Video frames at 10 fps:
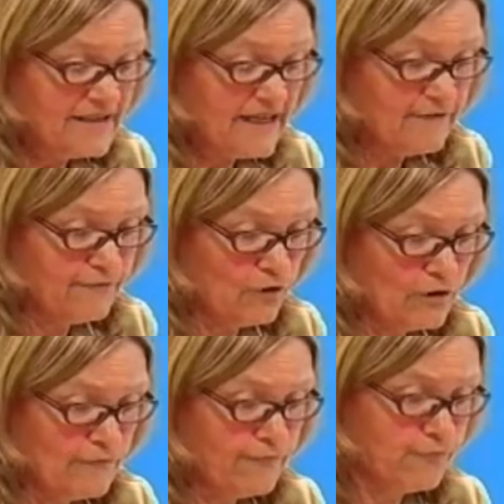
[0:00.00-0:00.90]
had
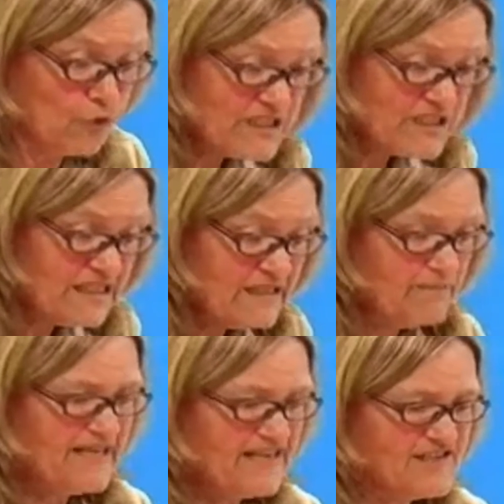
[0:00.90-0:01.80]
fallen 14
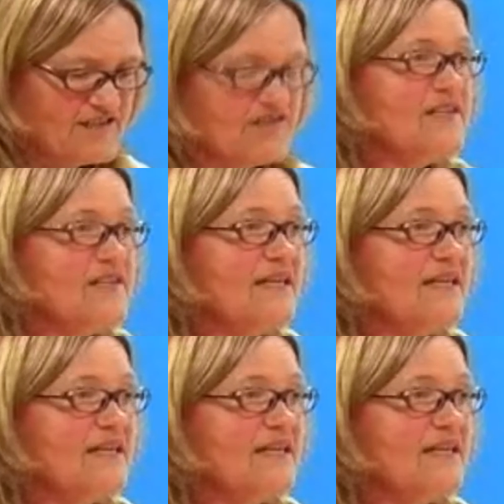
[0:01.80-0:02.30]
places